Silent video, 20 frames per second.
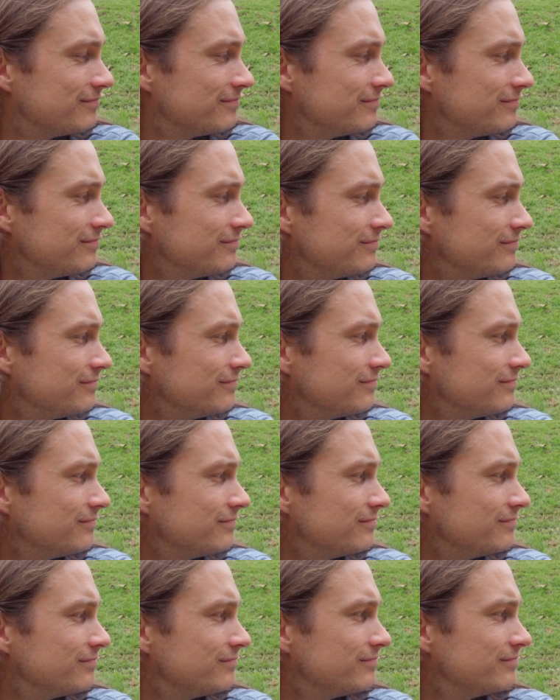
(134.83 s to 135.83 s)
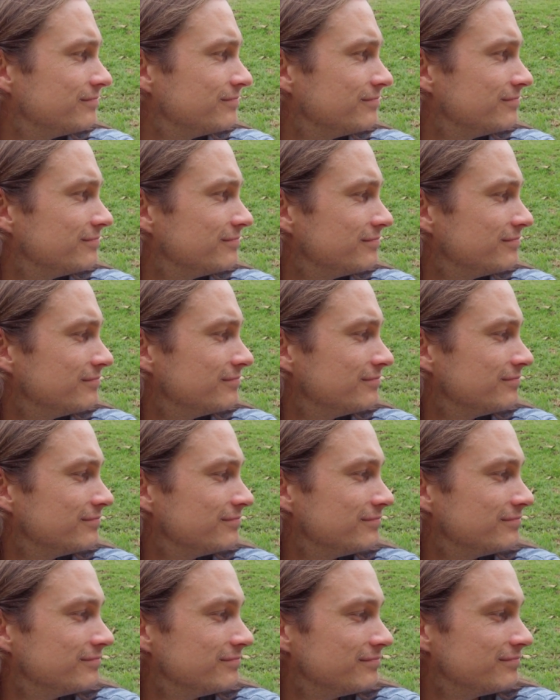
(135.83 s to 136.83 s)

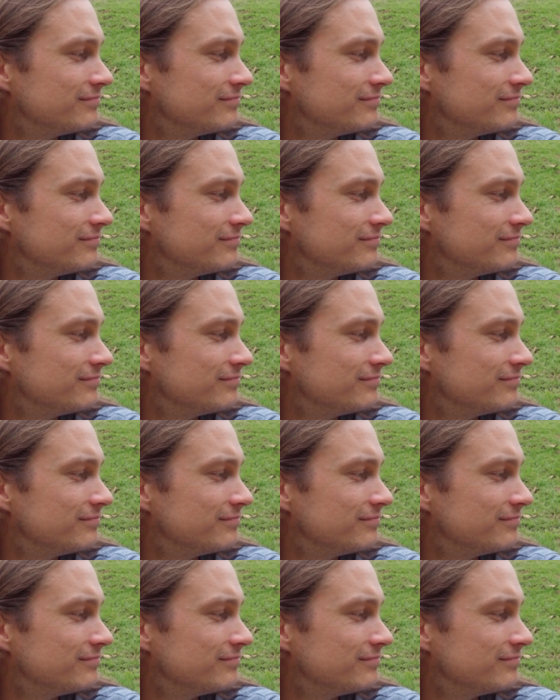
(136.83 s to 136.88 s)
[no speech]